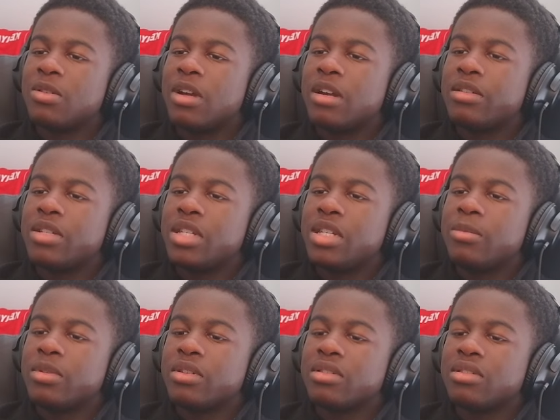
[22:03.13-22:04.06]
RNG
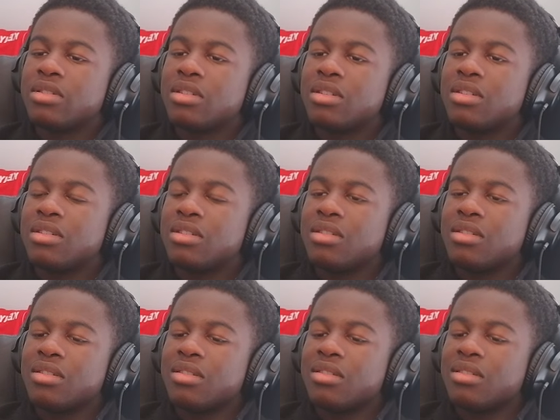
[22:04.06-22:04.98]
because,
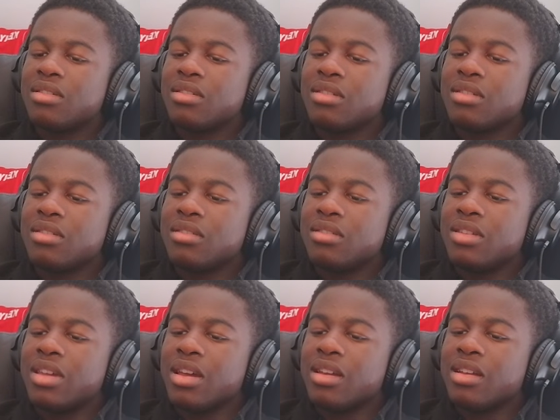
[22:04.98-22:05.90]

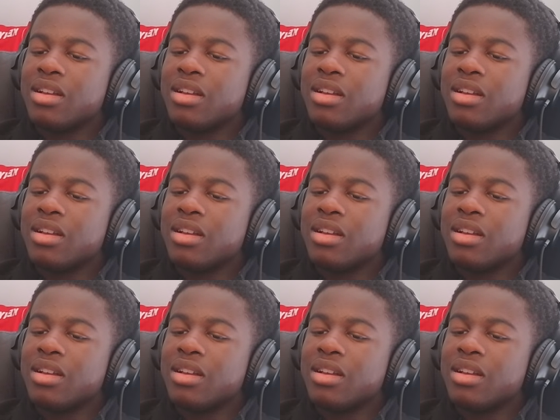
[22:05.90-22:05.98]
yeah,